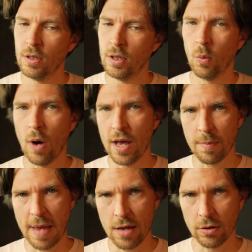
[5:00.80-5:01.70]
why the
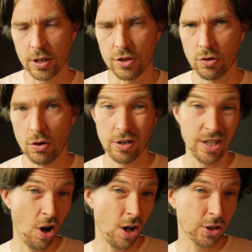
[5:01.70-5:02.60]
panel control
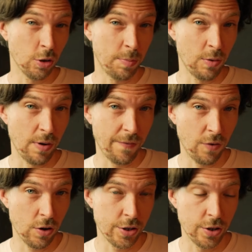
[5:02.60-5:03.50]
can also be
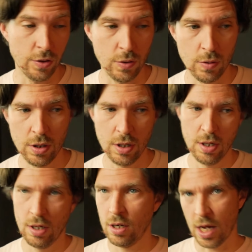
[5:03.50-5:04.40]
referred to
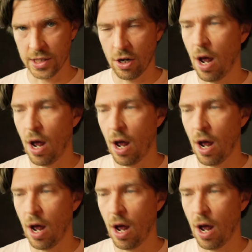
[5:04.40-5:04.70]
as an